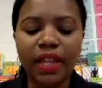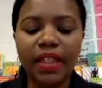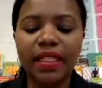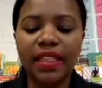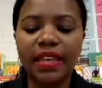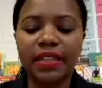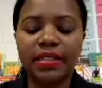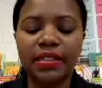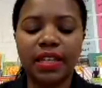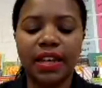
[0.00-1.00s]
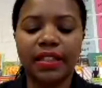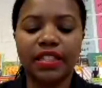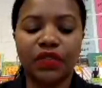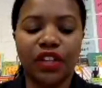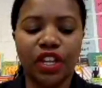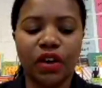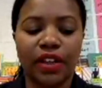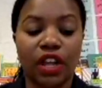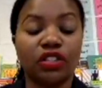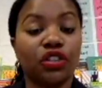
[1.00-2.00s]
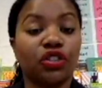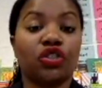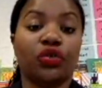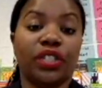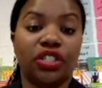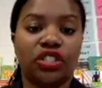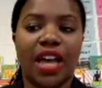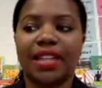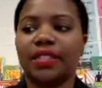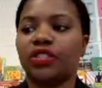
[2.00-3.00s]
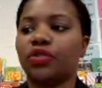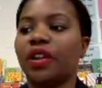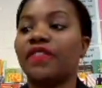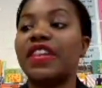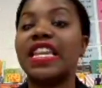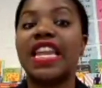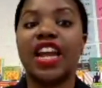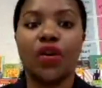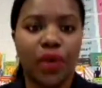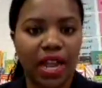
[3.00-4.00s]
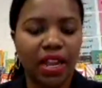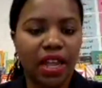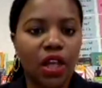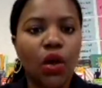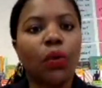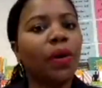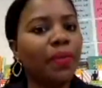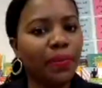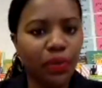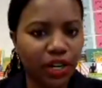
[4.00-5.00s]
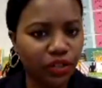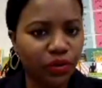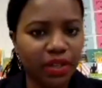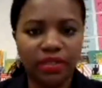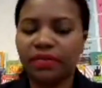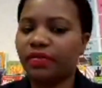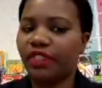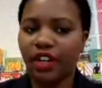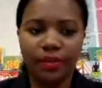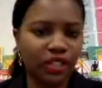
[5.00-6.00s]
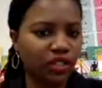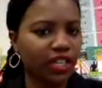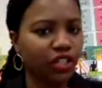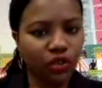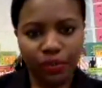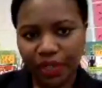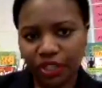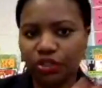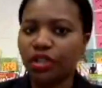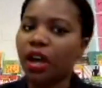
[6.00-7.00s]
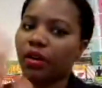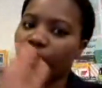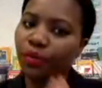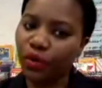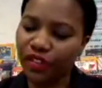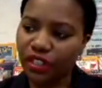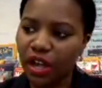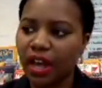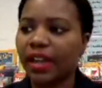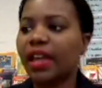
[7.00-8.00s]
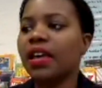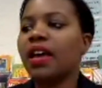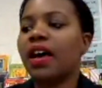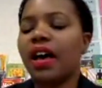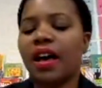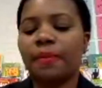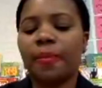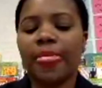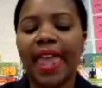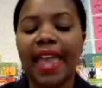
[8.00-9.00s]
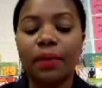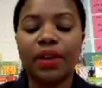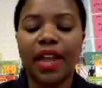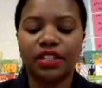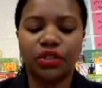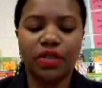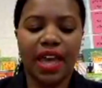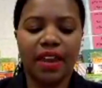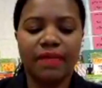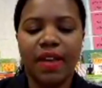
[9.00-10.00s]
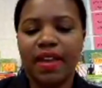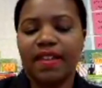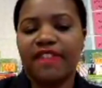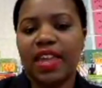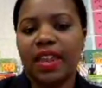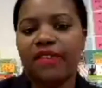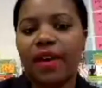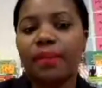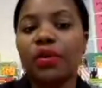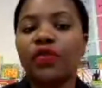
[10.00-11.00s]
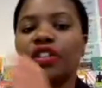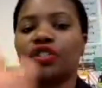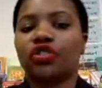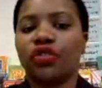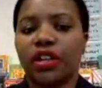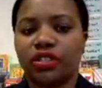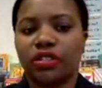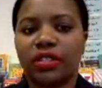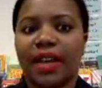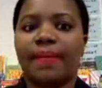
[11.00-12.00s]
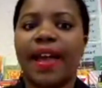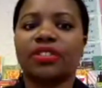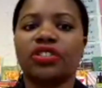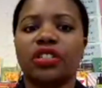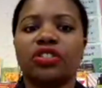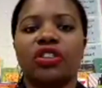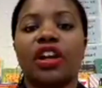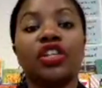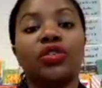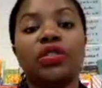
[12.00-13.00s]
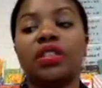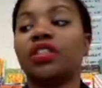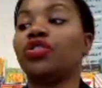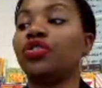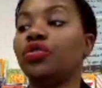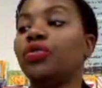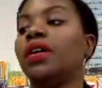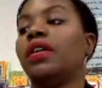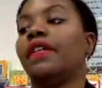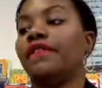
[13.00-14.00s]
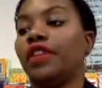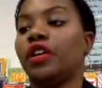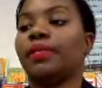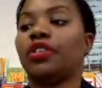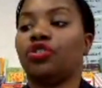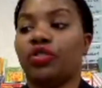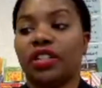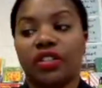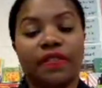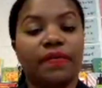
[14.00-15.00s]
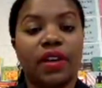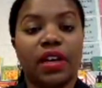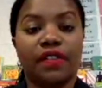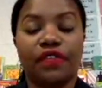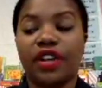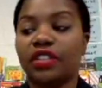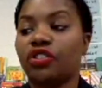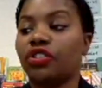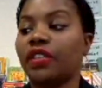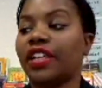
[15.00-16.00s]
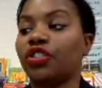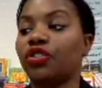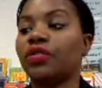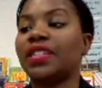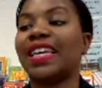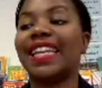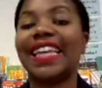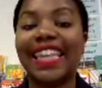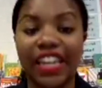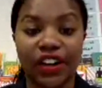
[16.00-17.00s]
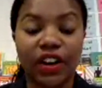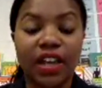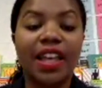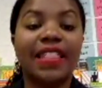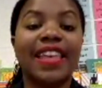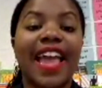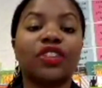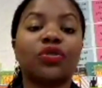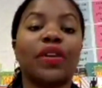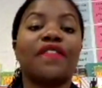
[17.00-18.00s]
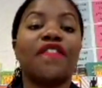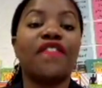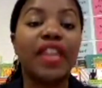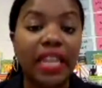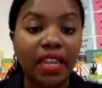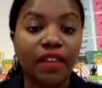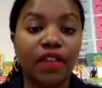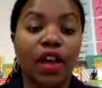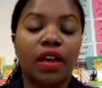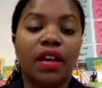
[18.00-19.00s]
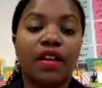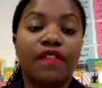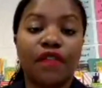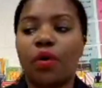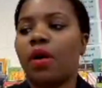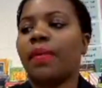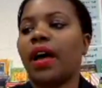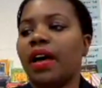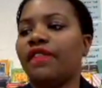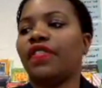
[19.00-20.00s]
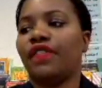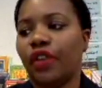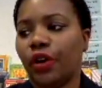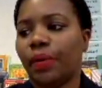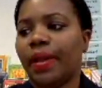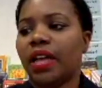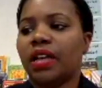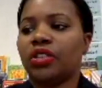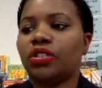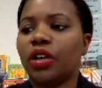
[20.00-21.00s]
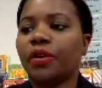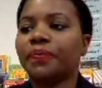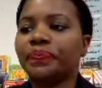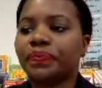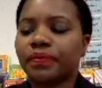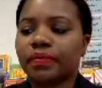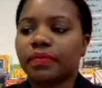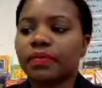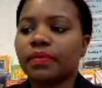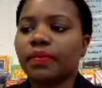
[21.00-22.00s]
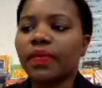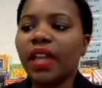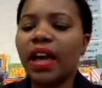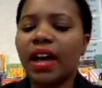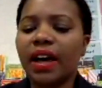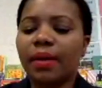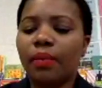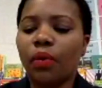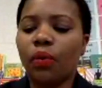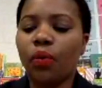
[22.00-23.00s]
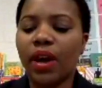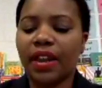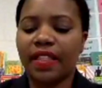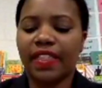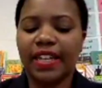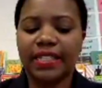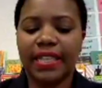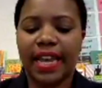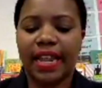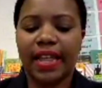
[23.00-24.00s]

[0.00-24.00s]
this video and also the screenshots to sort of narrate what people are doing, very much like you do in picture talk or movie talk. And when I do that, and if I move into structures, I'm actually going to start using the two verb construction phrases so that students can hear the actual infinitive form of the verb. So one of the things that